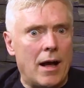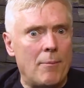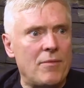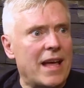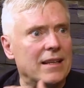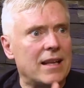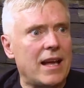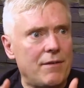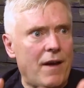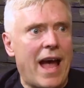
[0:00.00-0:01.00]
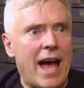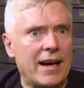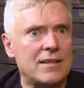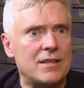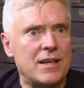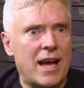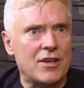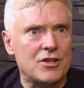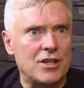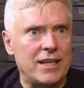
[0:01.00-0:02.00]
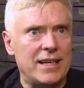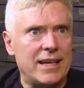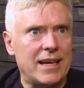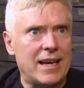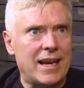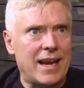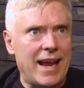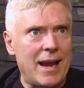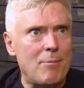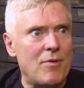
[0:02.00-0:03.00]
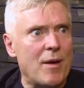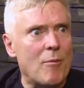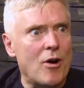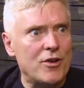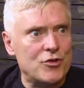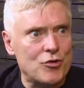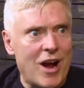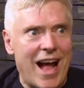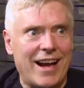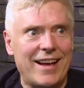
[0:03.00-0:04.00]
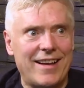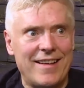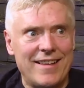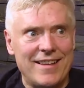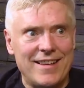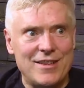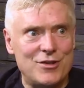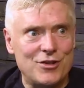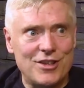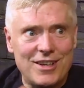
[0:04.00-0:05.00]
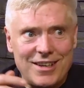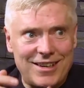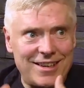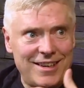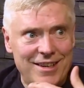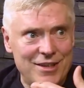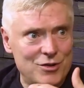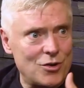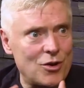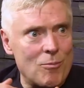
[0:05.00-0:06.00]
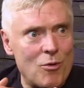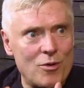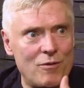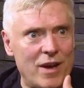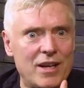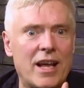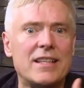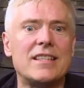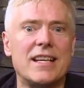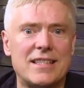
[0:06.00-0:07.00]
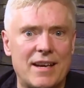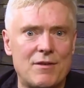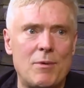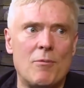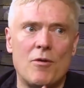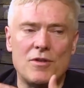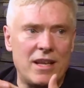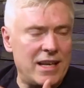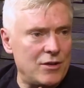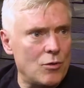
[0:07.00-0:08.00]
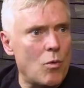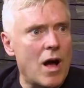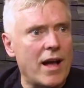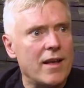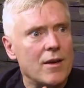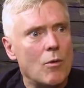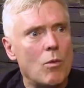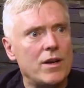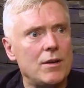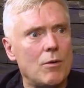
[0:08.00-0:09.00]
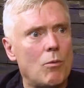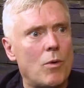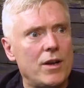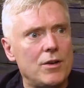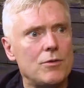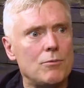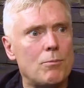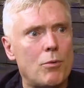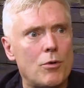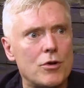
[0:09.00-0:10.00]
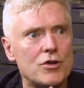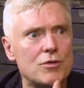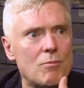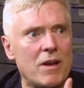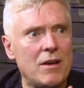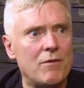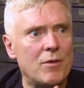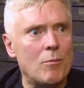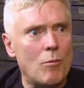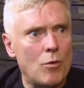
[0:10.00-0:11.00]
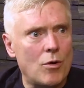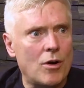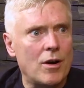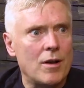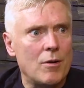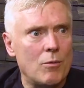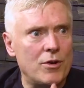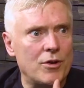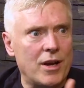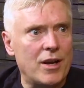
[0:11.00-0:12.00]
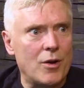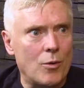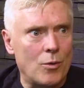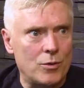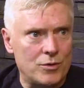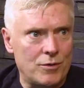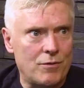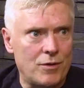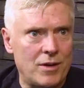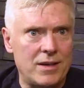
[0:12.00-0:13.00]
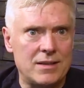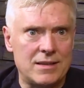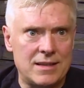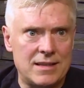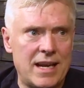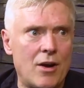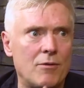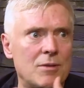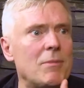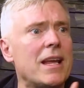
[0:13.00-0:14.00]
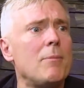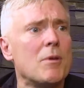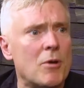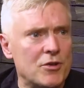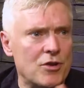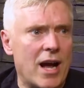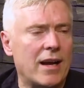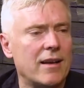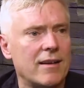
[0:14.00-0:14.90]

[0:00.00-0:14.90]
That life hack to actually keep them on track. Is there a motivate? Like, yes, they have to be motivated. They need their why. What do you push even more when you're getting older for these to keep them on track?